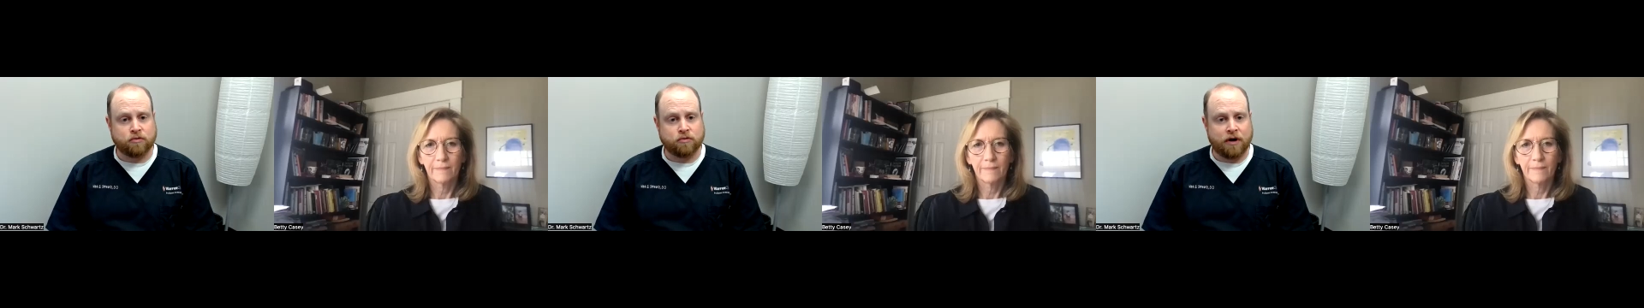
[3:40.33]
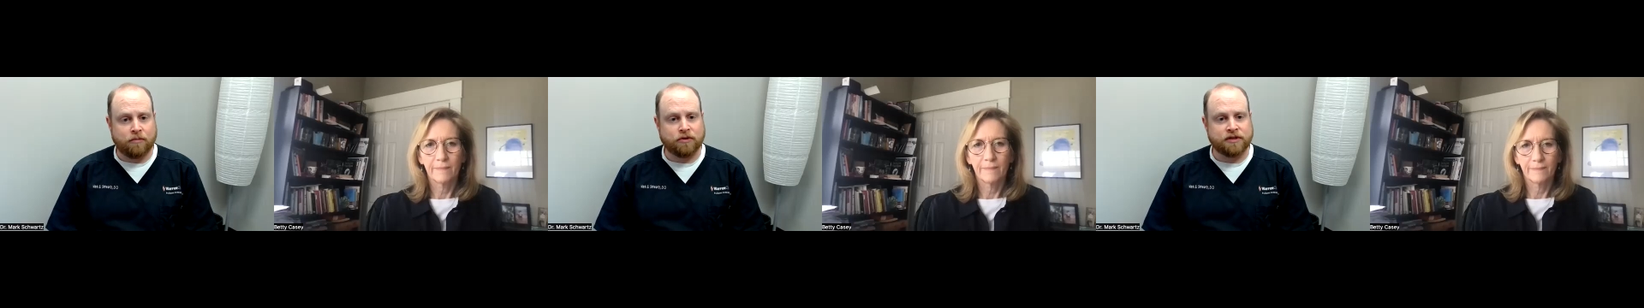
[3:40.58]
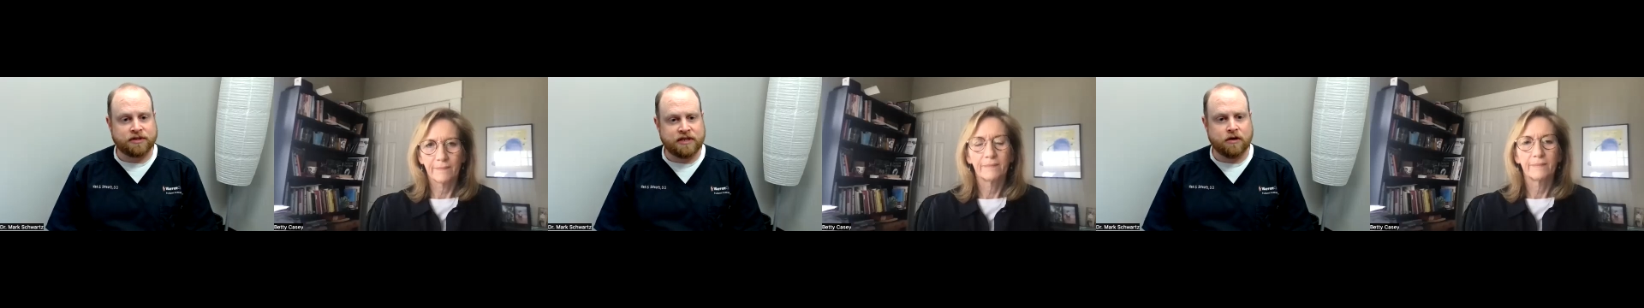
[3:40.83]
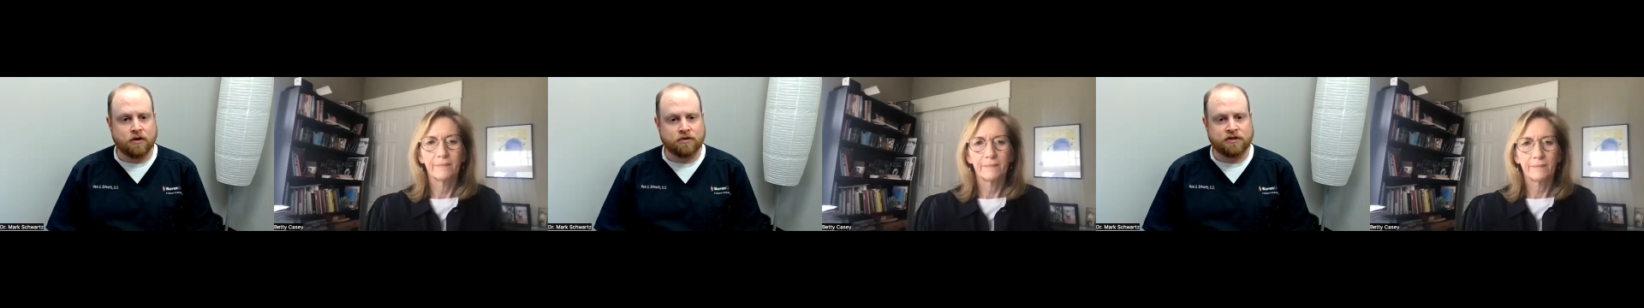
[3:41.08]
Speaker 1: were able to see
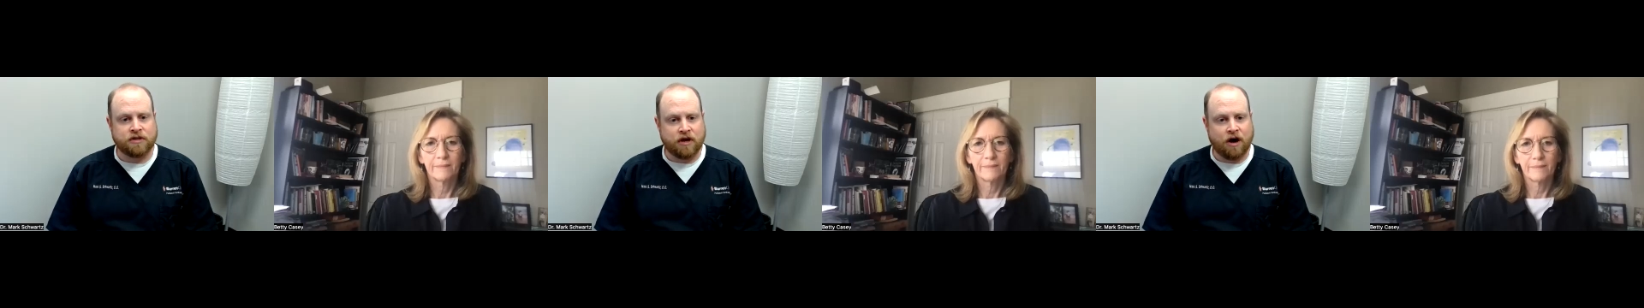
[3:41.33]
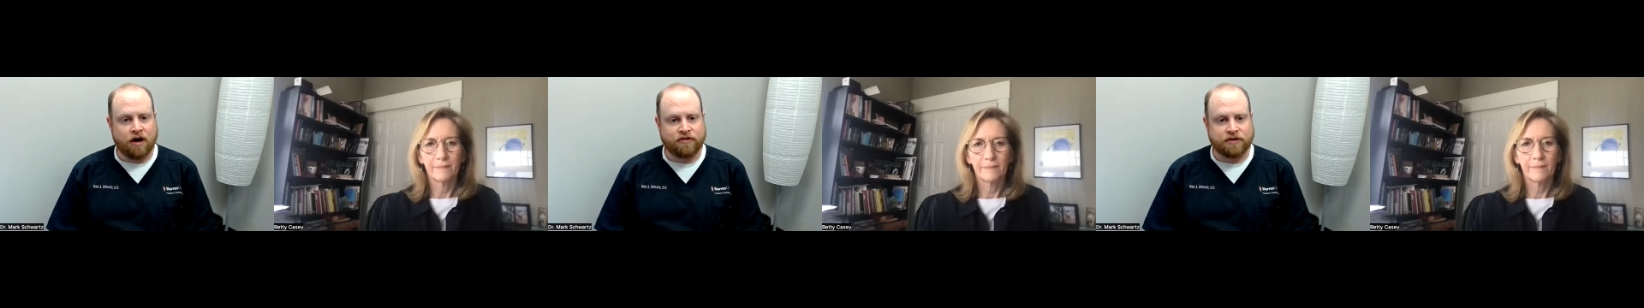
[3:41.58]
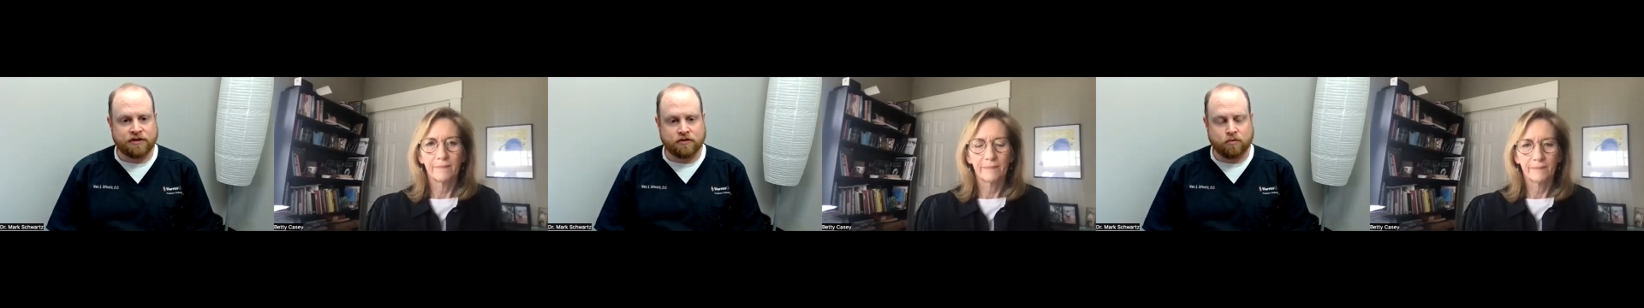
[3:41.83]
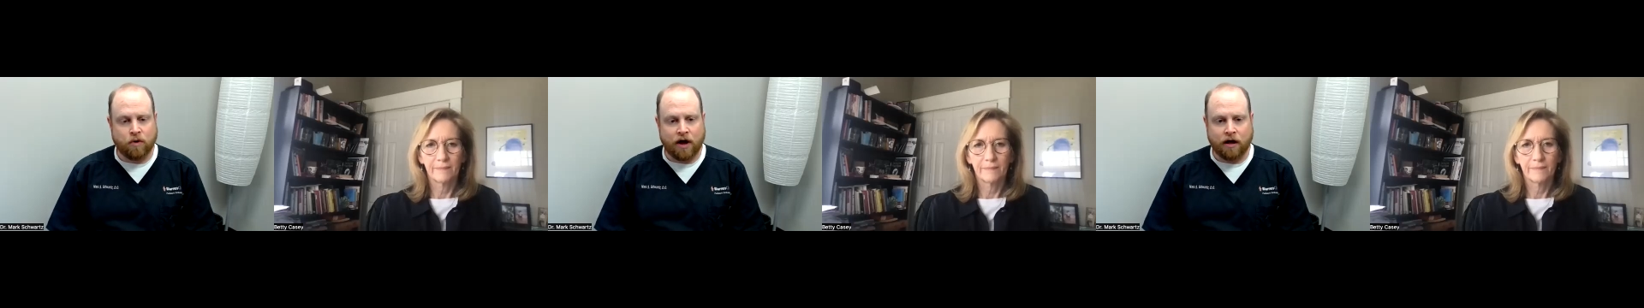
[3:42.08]
those in the office as
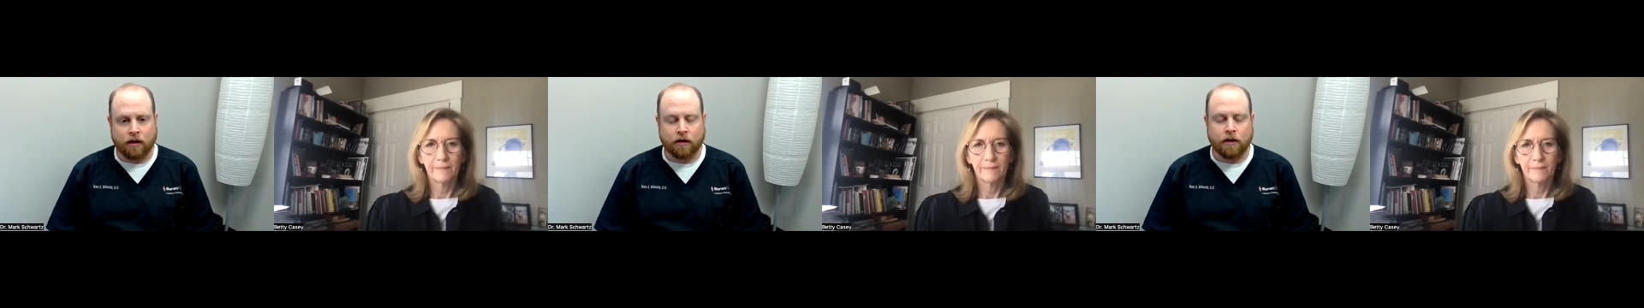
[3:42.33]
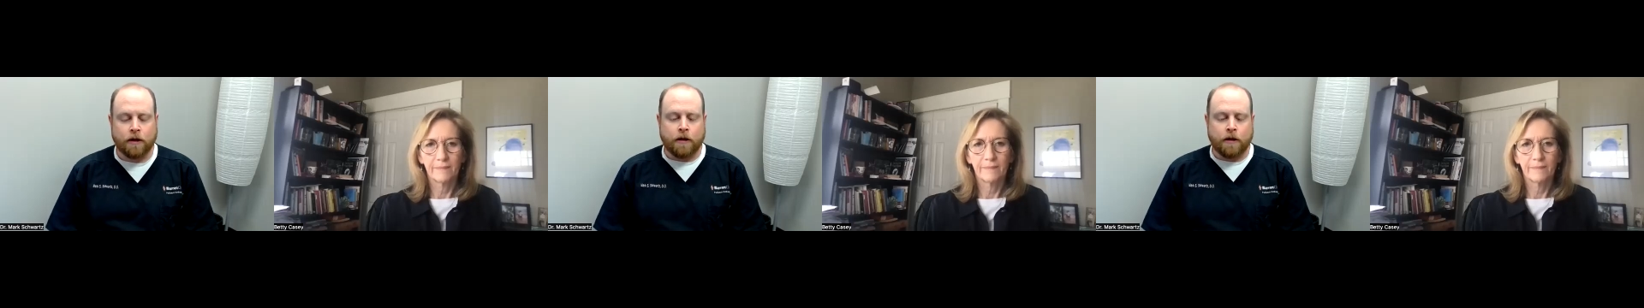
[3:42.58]
well.